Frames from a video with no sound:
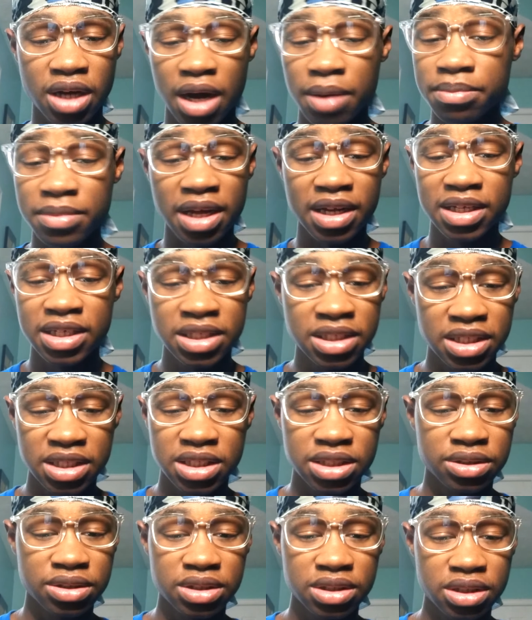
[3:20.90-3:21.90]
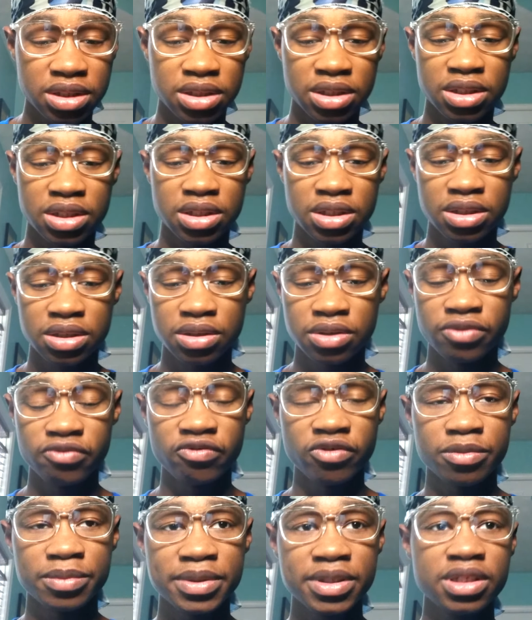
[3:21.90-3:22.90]
I'm not listening to it. You
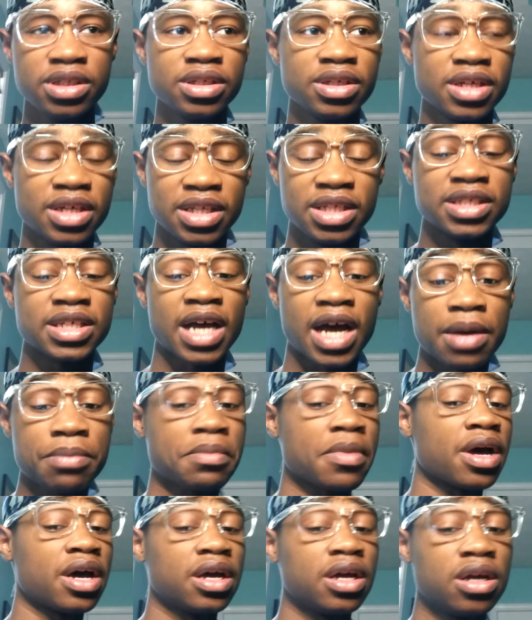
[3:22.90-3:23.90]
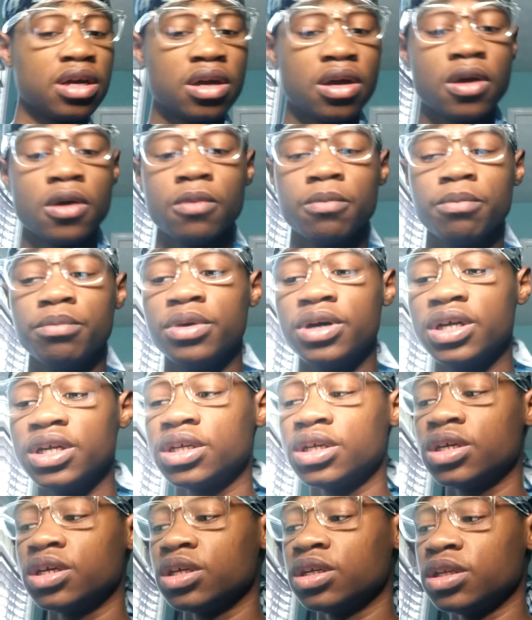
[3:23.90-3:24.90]
feel me? At least I'm not.
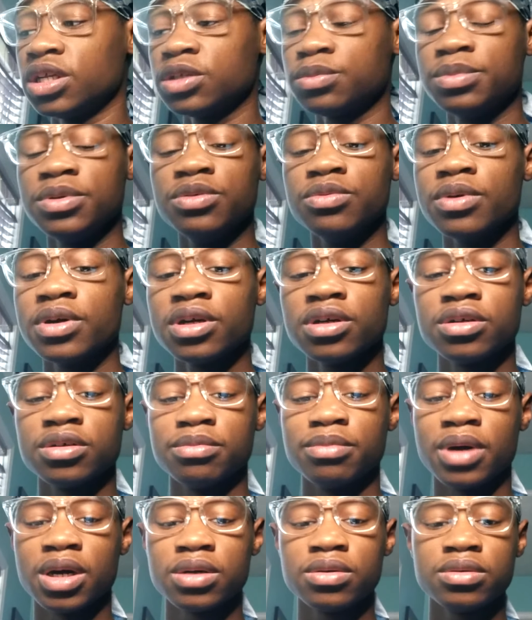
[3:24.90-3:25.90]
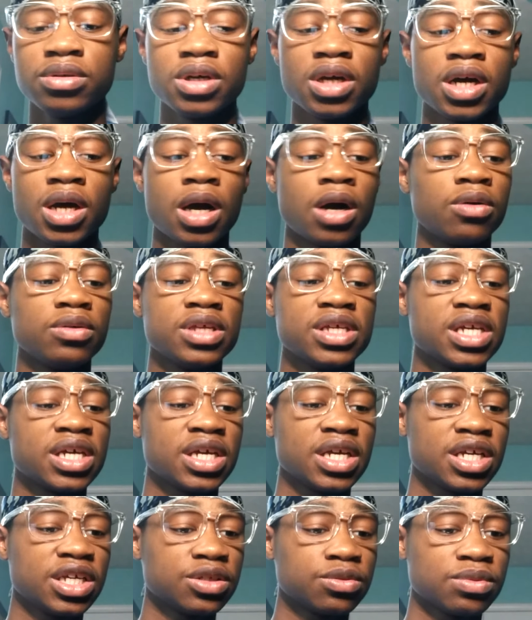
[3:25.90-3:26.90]
But let's be real, bro. Only
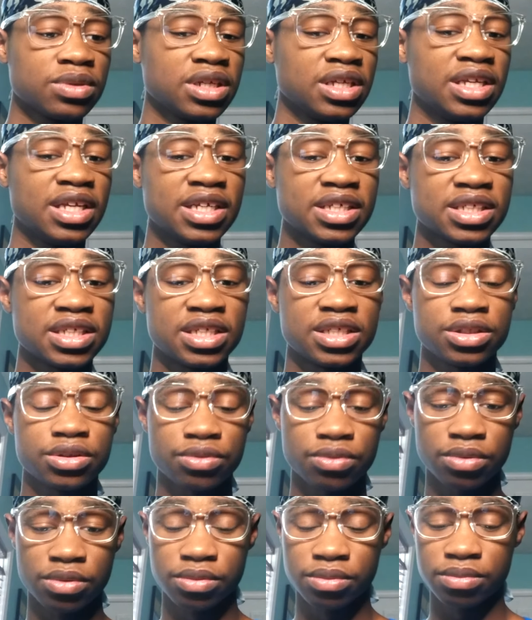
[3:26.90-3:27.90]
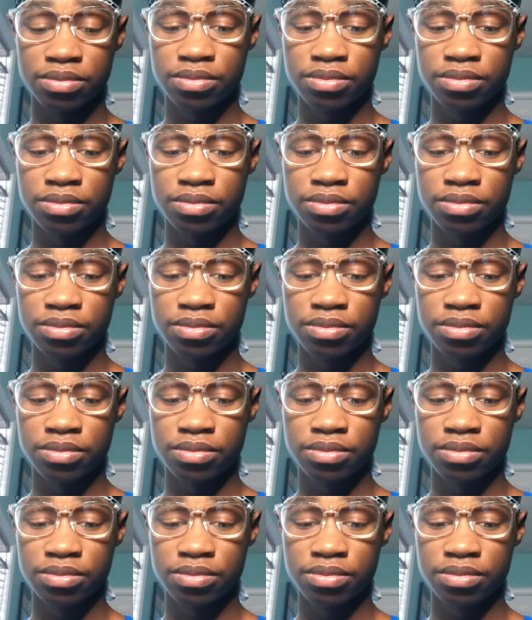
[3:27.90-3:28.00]
kids really listening to him.